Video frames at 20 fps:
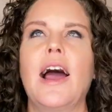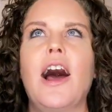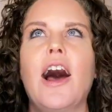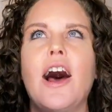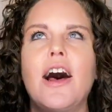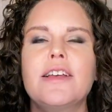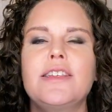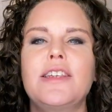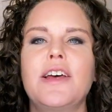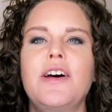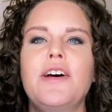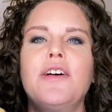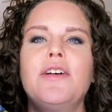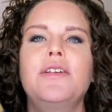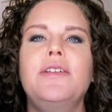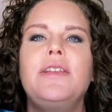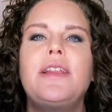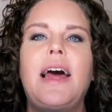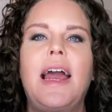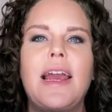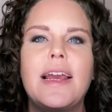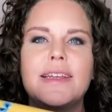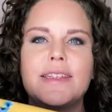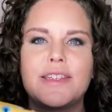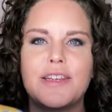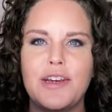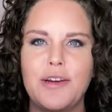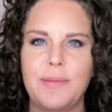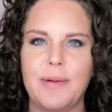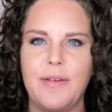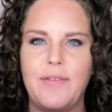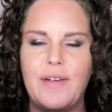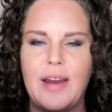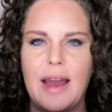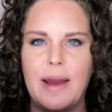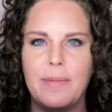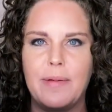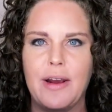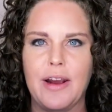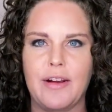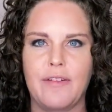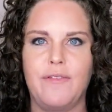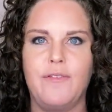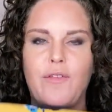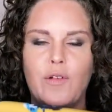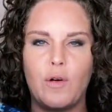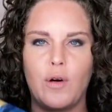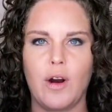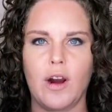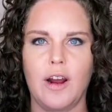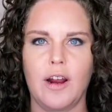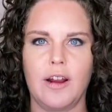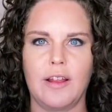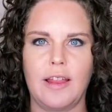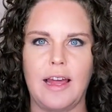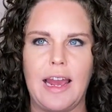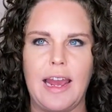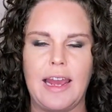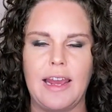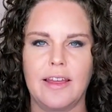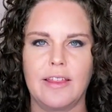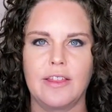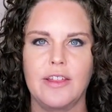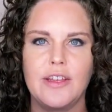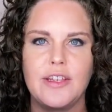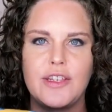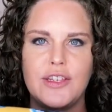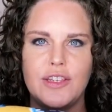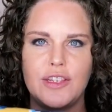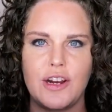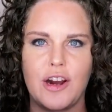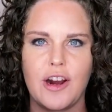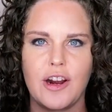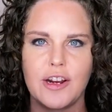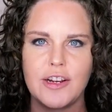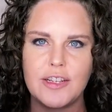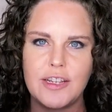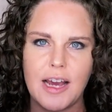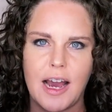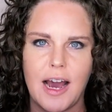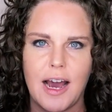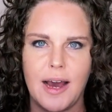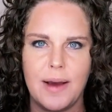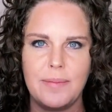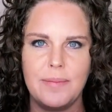also like Scuba fabric for like the Stark top.